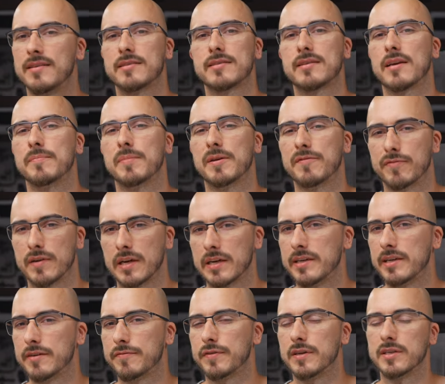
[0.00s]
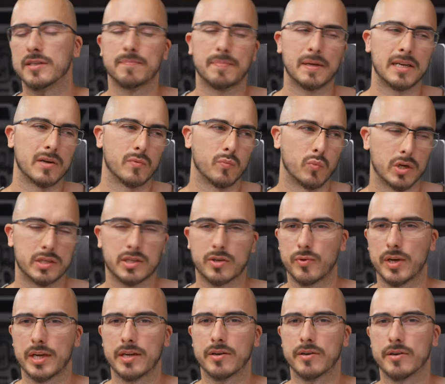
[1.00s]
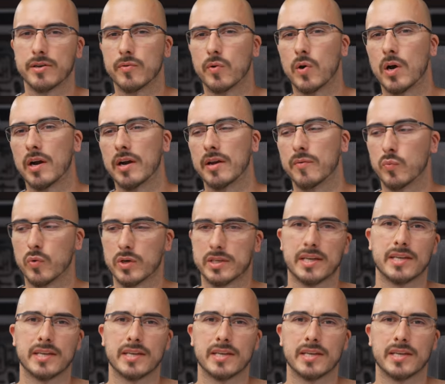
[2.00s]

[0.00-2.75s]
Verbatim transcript: this can be very different depending on what creator you are and what